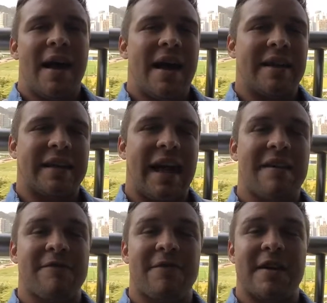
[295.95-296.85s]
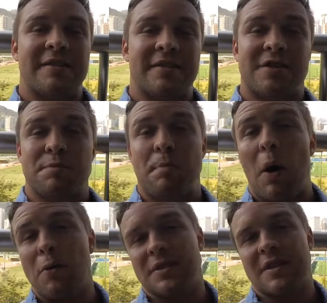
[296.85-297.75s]
and came and
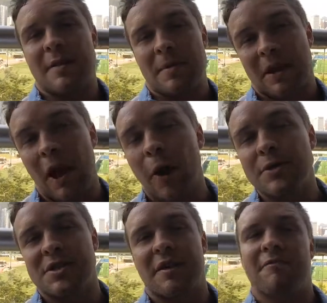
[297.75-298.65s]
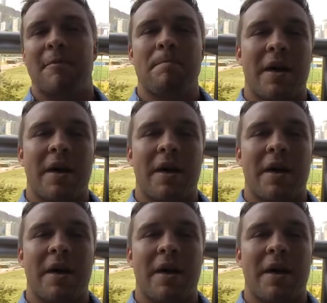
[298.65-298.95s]
spoke to them and coached them from